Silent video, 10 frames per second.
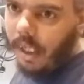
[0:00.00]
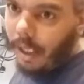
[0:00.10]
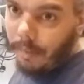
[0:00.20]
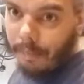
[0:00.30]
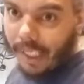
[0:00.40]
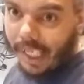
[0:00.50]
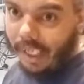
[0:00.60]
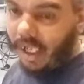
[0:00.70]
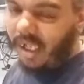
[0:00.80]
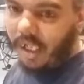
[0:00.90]
I'm
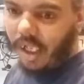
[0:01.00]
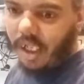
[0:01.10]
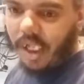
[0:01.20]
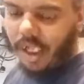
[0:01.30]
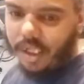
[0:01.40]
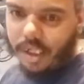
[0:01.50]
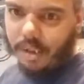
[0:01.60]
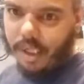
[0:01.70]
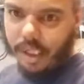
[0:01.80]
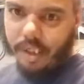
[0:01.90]
mechanically inclined,
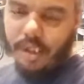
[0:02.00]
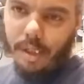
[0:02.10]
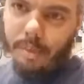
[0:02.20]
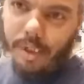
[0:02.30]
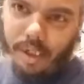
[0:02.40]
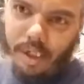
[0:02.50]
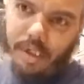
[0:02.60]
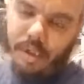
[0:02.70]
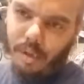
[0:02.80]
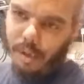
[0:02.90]
so I typically
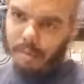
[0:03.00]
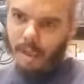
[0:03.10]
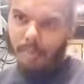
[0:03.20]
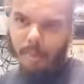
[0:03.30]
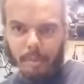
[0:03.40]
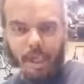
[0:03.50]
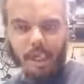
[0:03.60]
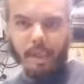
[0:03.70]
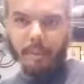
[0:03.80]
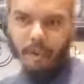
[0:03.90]
only brought my
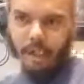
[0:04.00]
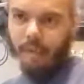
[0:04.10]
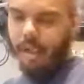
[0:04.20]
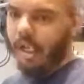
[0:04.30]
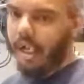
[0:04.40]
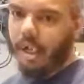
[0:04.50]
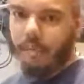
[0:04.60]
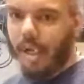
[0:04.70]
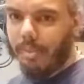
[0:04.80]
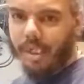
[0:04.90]
bike in when I ran out
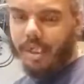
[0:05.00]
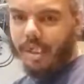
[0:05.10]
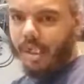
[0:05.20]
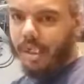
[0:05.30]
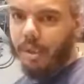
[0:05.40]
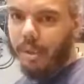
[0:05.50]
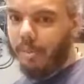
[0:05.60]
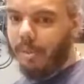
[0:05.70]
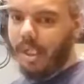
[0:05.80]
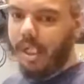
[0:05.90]
of options and
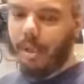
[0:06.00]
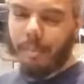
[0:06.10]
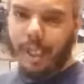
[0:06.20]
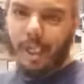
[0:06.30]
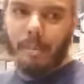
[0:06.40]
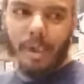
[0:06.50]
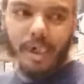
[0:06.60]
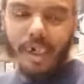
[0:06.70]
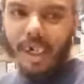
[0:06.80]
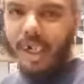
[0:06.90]
YouTube didn't help me anymore.